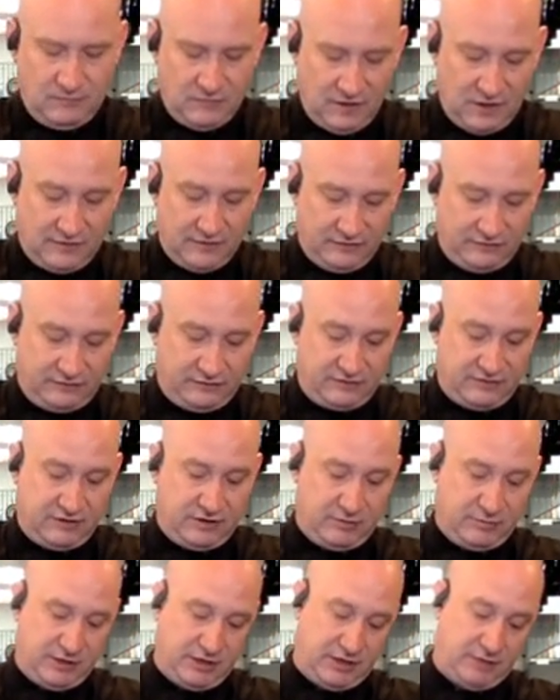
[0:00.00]
And this is going
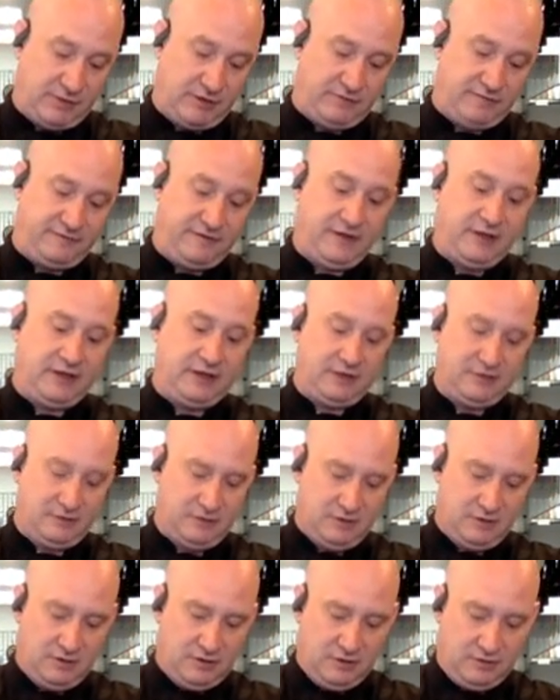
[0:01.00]
to become our filling
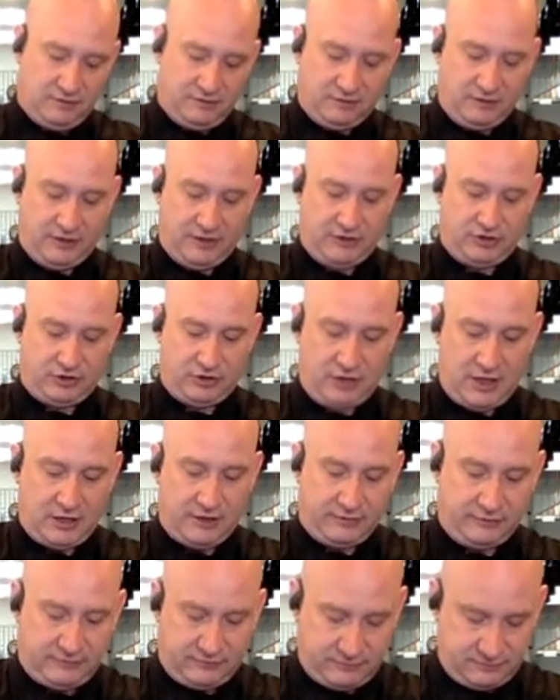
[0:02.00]
for our
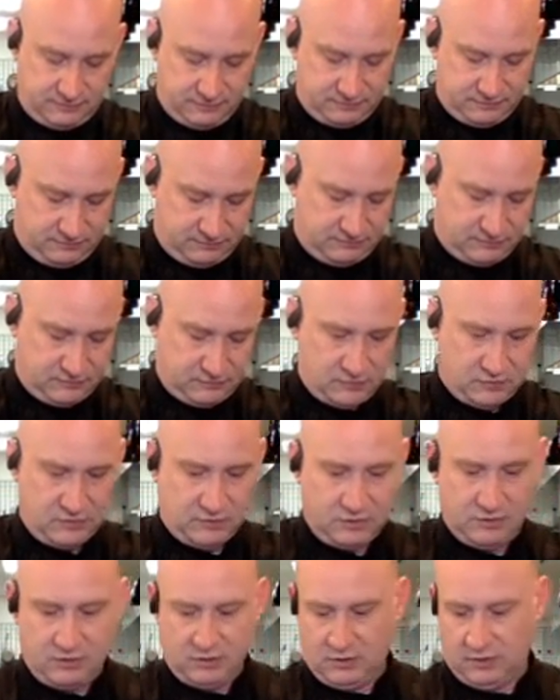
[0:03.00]
enchiladas.
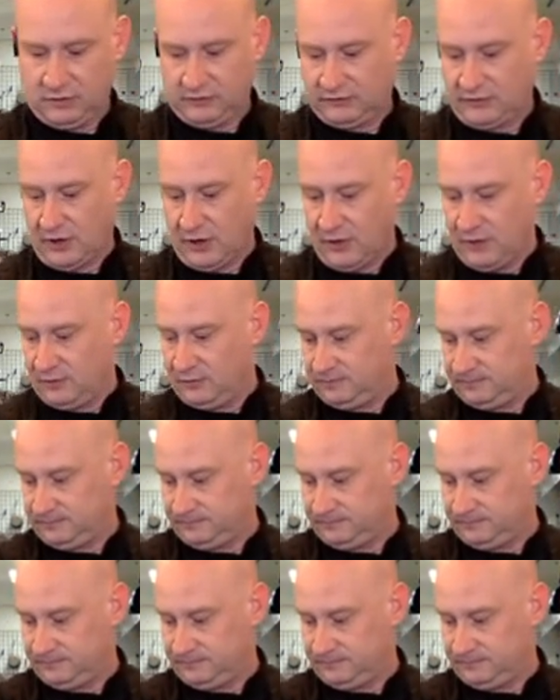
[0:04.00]
So